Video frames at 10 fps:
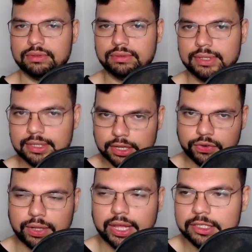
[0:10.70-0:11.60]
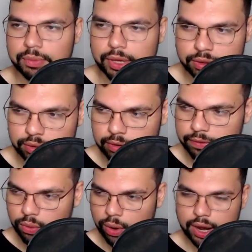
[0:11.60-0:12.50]
decentralized method of
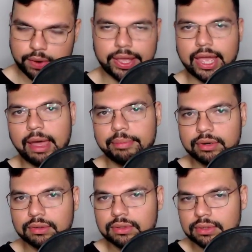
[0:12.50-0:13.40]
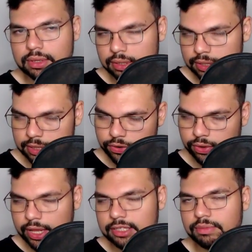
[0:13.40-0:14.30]
acquiring capital, to this
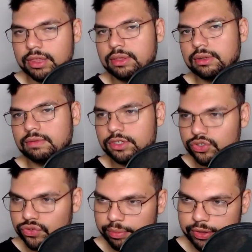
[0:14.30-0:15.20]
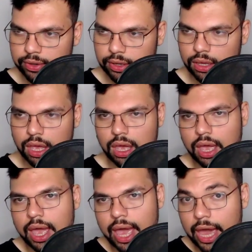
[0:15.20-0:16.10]
decentralized method of distributing
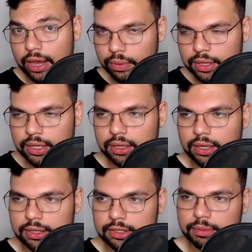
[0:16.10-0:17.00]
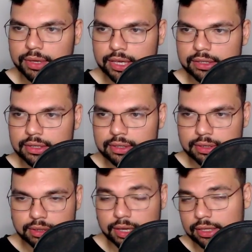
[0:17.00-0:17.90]
equity in some cases,
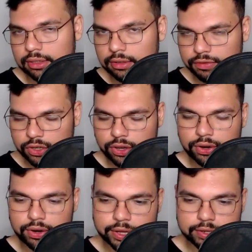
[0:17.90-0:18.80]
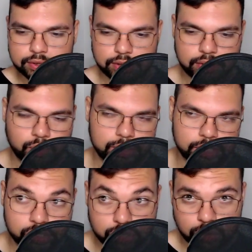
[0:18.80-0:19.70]
in the cases of securities, or
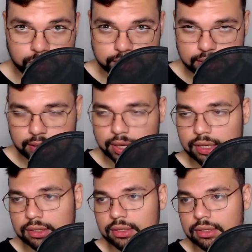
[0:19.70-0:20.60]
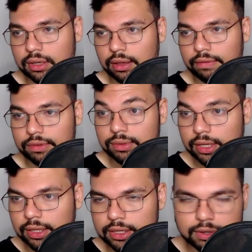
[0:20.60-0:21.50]
just tokens in the cases of
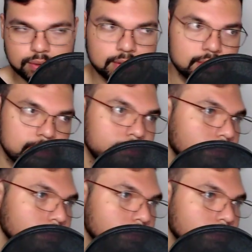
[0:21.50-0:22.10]
utility tokens.